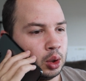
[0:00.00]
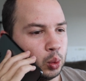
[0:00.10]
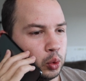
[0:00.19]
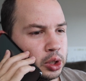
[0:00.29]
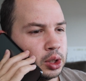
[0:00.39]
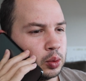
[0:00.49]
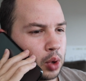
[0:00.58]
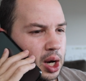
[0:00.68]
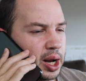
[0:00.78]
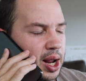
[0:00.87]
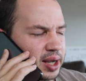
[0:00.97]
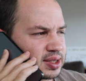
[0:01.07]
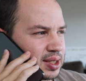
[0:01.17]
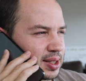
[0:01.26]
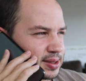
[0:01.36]
read and write
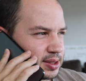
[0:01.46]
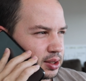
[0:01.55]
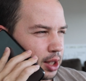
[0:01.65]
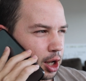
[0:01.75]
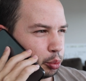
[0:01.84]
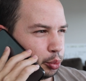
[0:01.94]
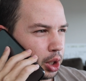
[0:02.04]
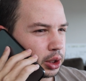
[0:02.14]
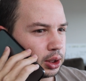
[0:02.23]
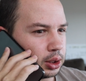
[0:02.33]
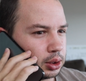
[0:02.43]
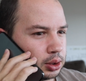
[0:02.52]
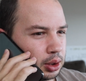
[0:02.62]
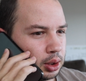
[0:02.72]
access to that bucket,